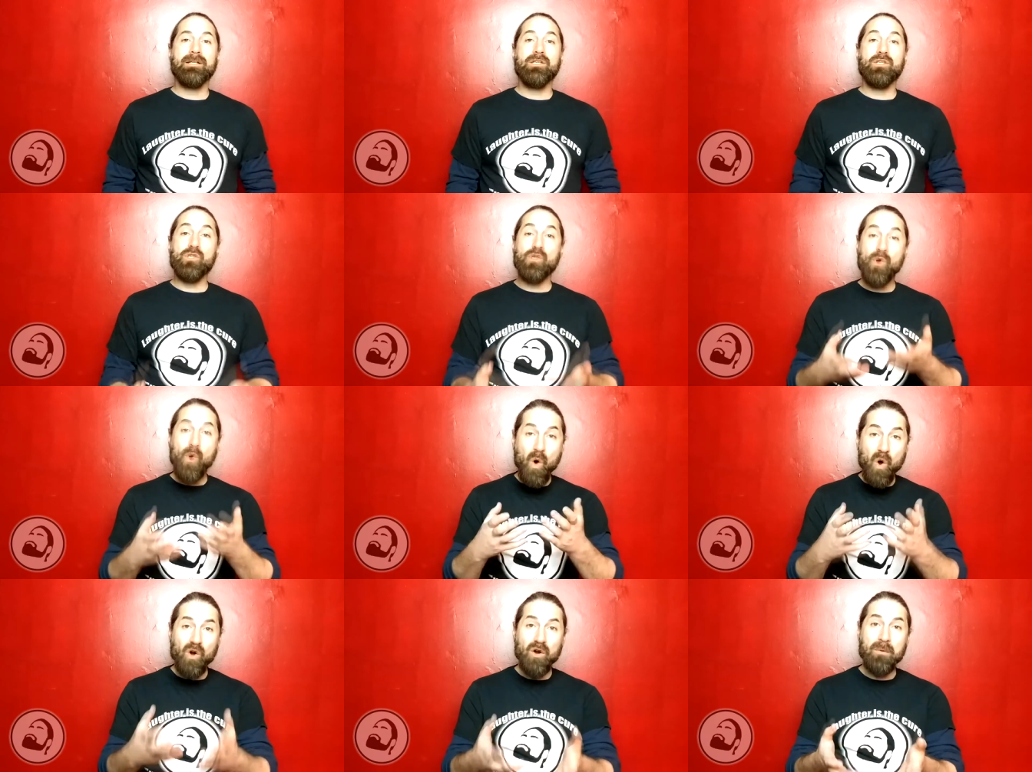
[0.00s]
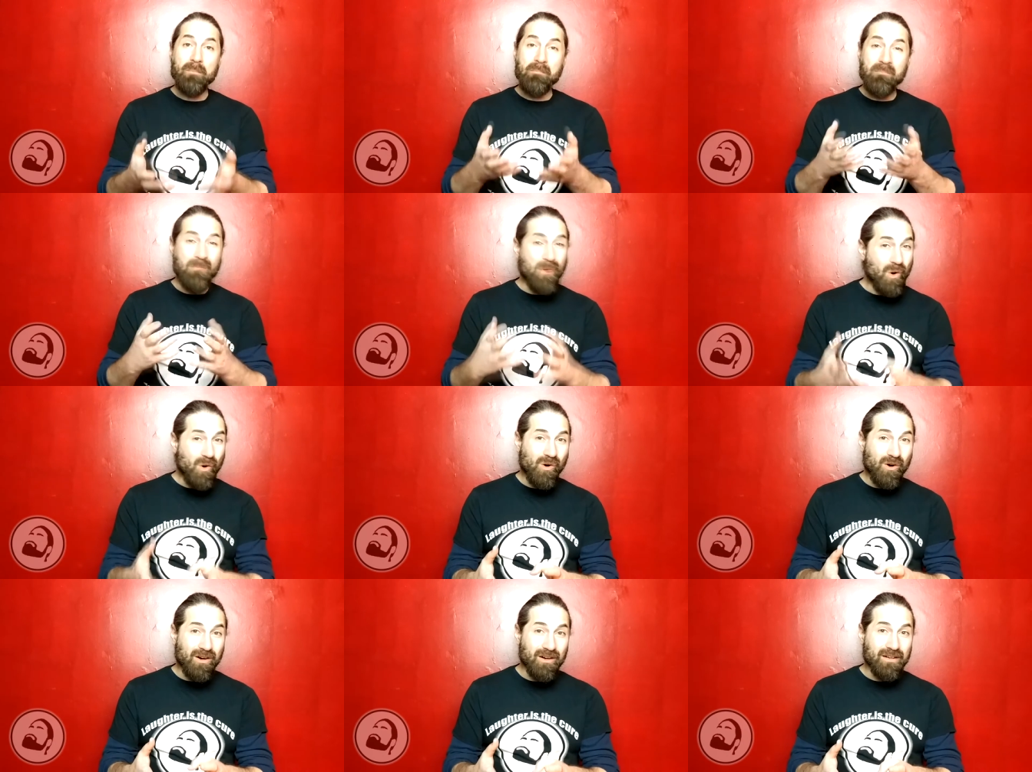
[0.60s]
You're
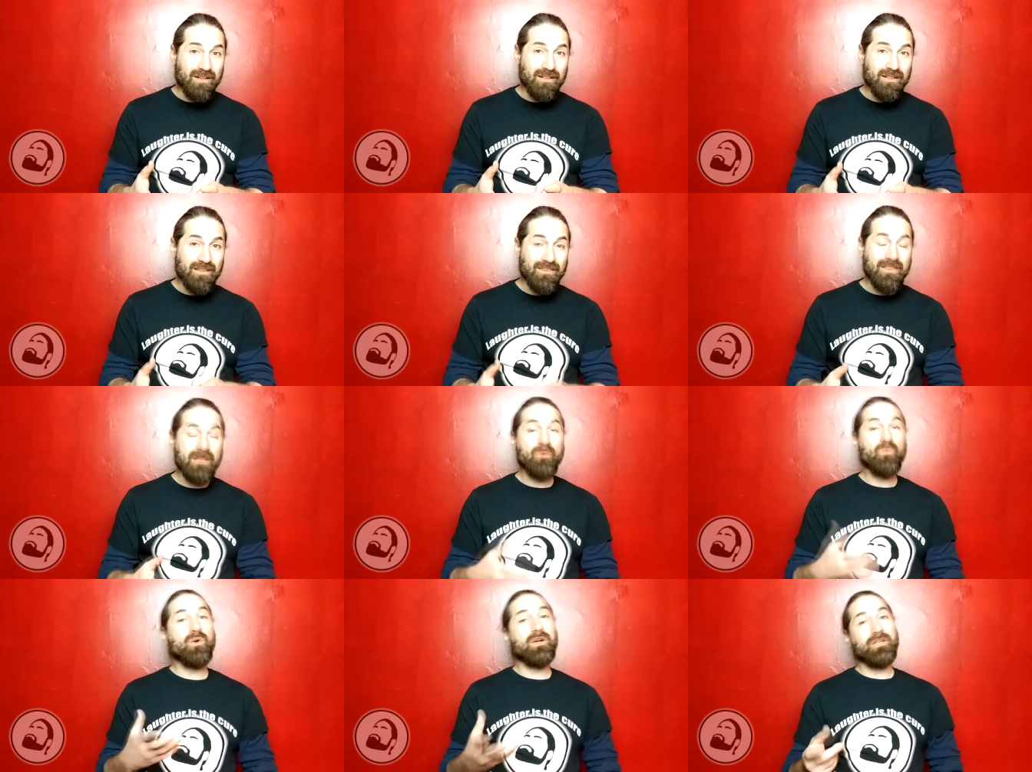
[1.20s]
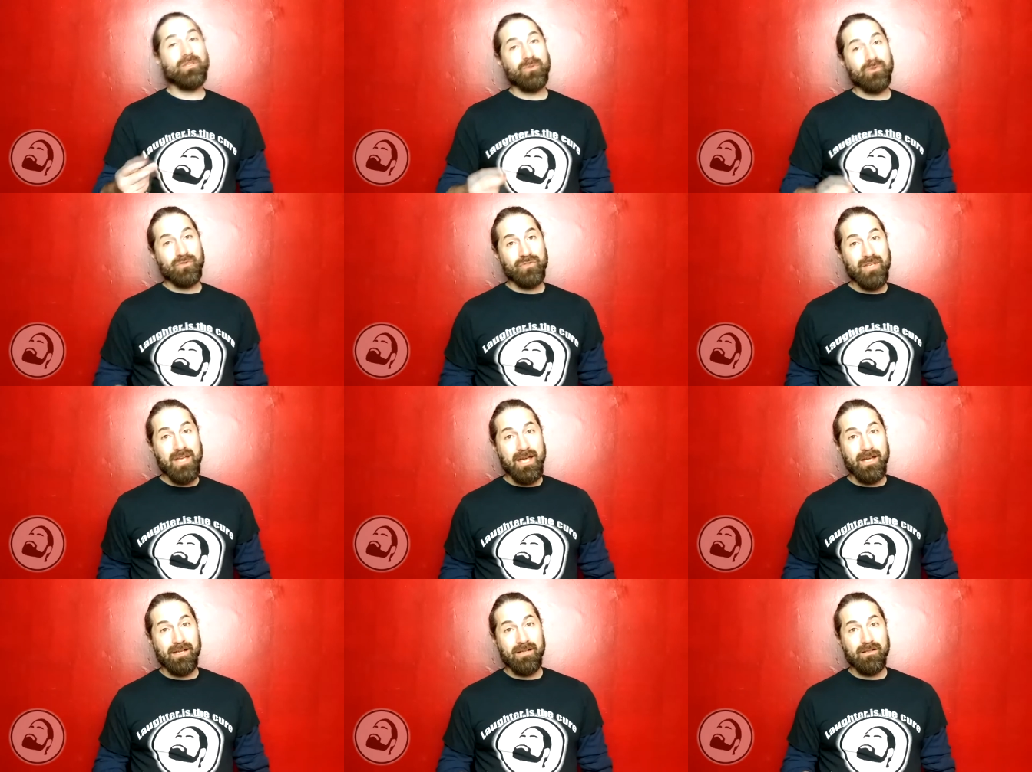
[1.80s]
more than what you
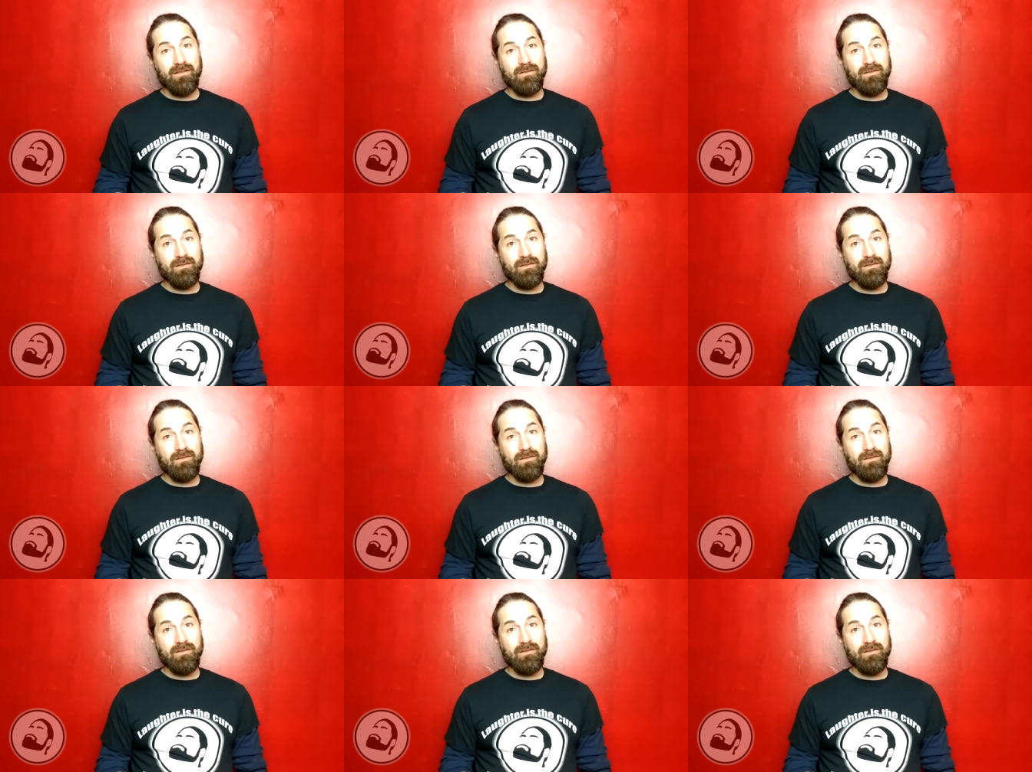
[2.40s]
say.